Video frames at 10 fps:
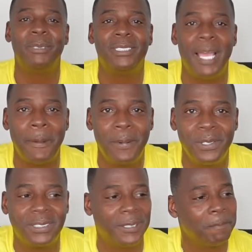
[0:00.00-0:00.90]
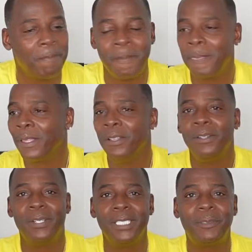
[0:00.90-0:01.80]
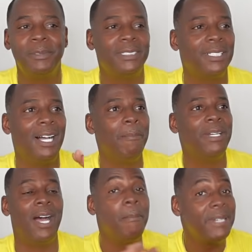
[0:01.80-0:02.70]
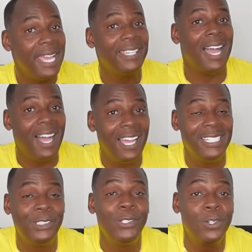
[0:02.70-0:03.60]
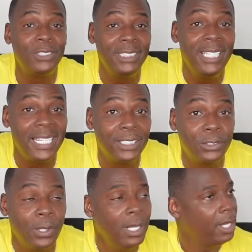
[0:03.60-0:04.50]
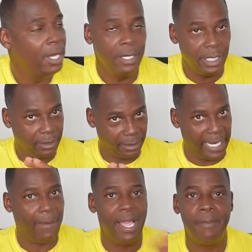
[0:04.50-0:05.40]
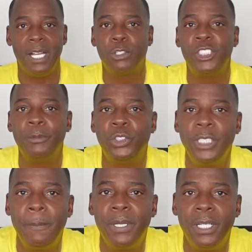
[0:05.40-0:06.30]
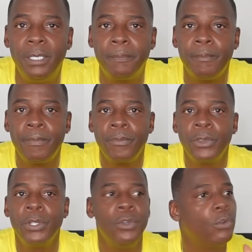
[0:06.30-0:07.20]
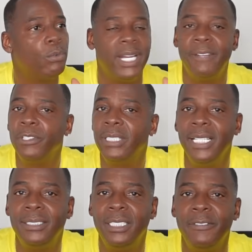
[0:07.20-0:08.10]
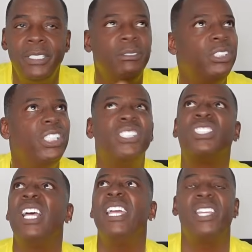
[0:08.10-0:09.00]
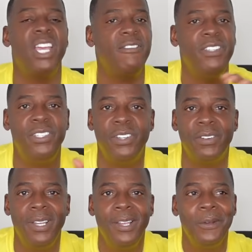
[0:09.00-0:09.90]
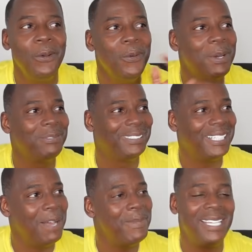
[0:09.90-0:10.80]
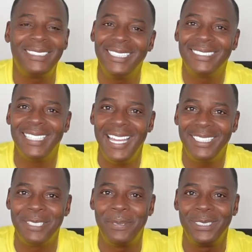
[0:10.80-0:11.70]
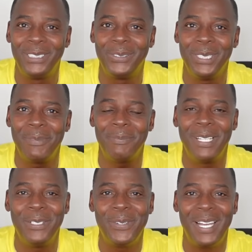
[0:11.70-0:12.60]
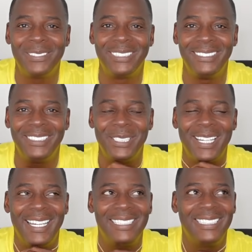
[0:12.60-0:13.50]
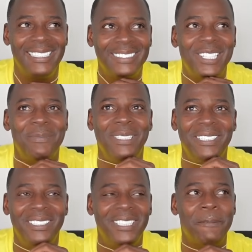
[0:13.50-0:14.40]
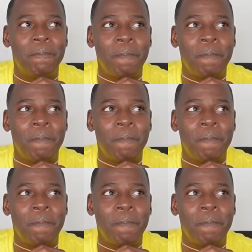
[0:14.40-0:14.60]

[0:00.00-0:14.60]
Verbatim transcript: minute type of person. Christmas, I'm, I'm that guy that you gonna see at the, Listen, I have my Christmas tree put up right after Thanksgiving, just like every year. Ooh, I'm actually excited to put the tree up in my new house this year, guys. That's gonna be lit.